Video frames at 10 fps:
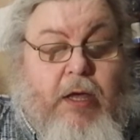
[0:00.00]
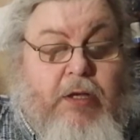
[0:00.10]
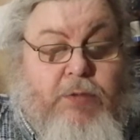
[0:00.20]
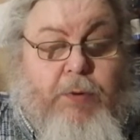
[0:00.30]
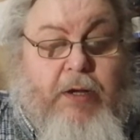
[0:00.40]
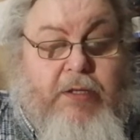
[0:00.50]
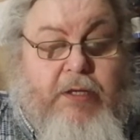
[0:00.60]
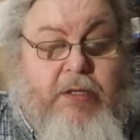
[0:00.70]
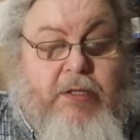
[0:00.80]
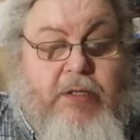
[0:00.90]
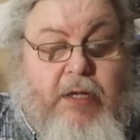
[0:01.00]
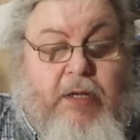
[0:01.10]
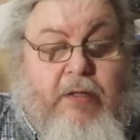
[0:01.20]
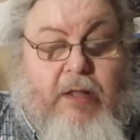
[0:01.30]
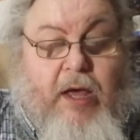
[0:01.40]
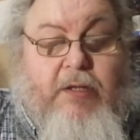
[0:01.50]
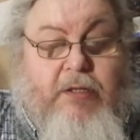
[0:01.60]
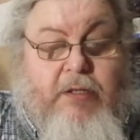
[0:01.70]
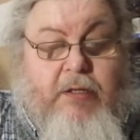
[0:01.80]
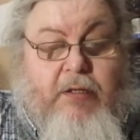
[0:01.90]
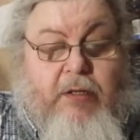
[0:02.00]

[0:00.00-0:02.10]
expresses it thus,